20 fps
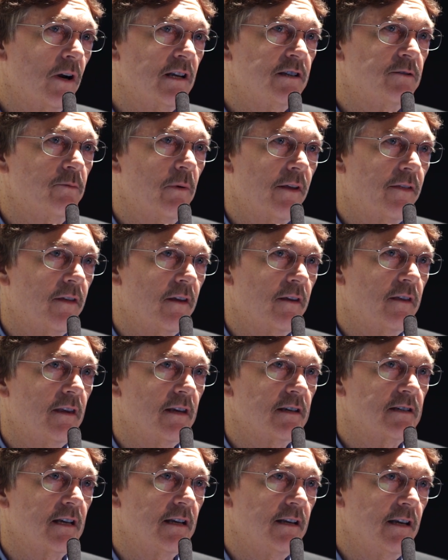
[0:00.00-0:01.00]
brings with it
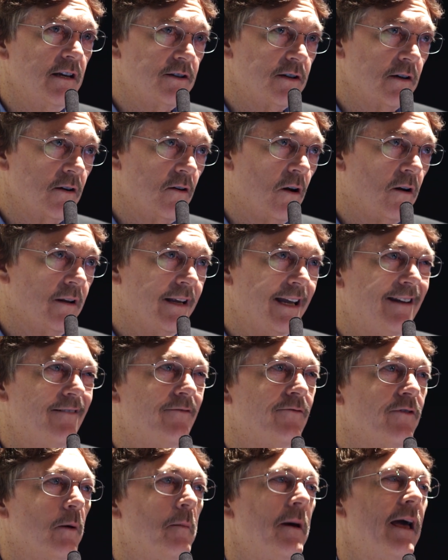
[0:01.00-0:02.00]
this condition called
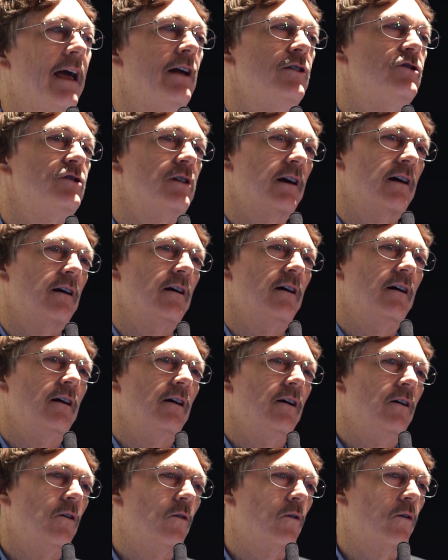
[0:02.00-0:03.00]
inflammaging,
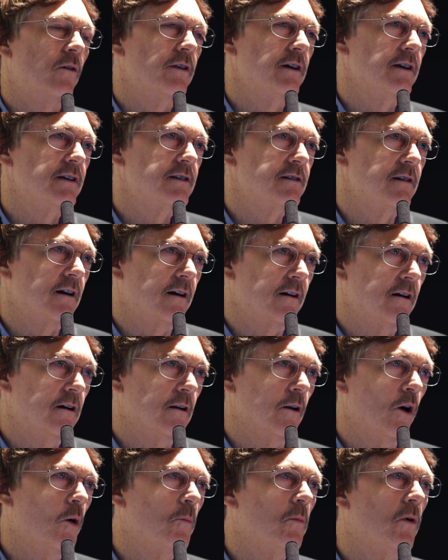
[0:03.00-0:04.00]
or this
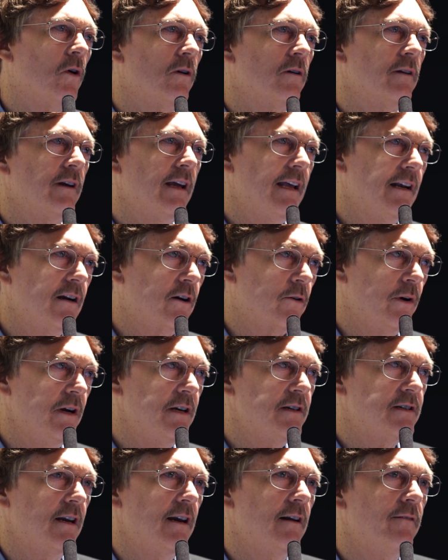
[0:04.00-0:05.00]
global
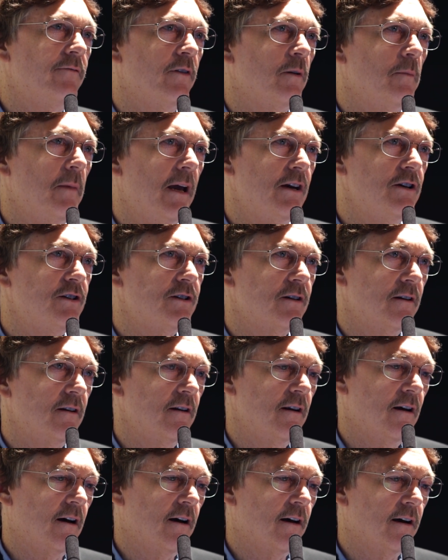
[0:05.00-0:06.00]
increase in
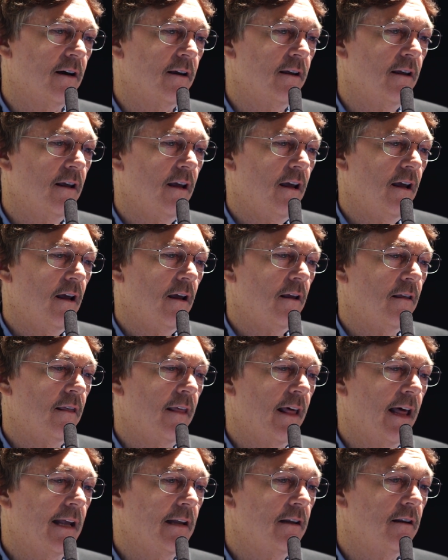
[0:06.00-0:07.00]
inflammation
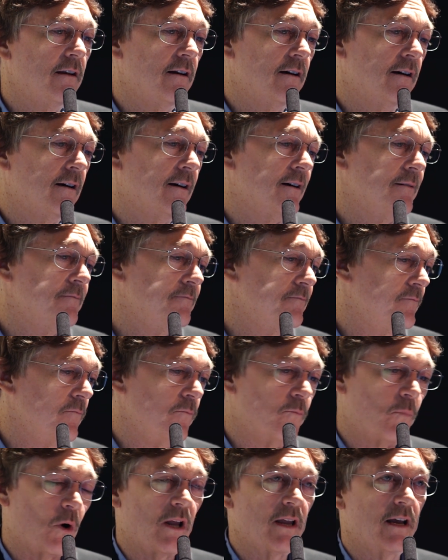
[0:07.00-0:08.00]
that
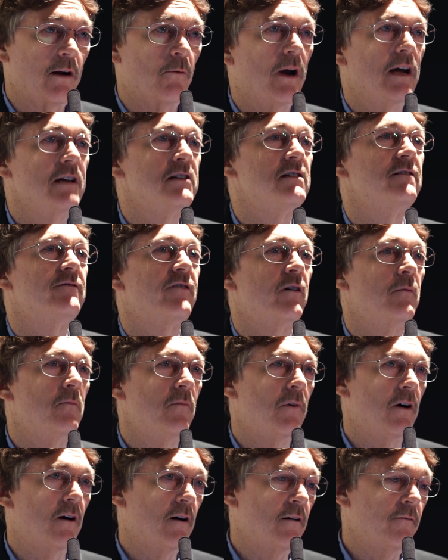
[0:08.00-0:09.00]
probably arises
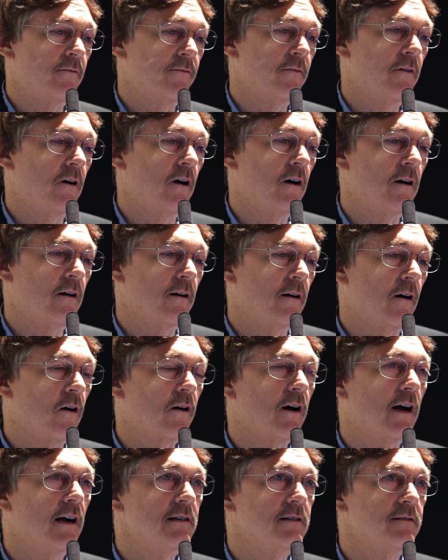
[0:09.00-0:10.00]
from
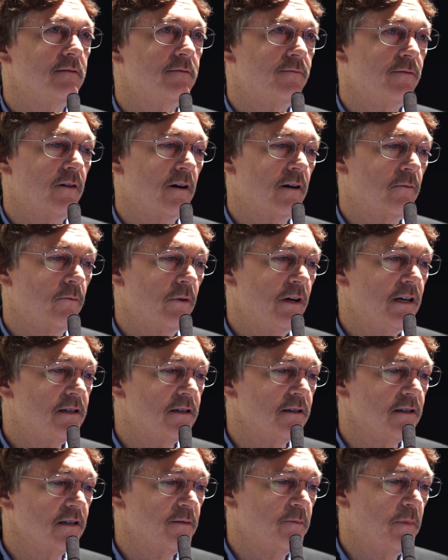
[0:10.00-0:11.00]
all kinds of
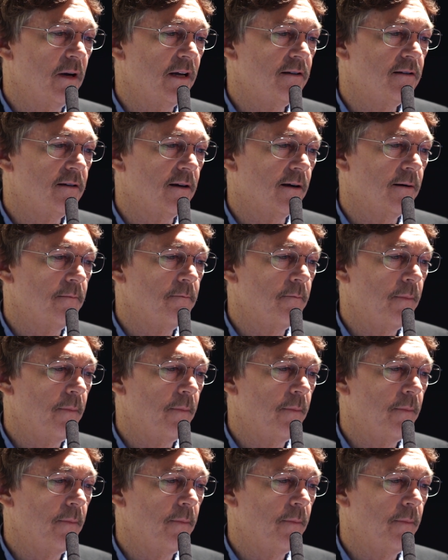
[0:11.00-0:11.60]
reasons, but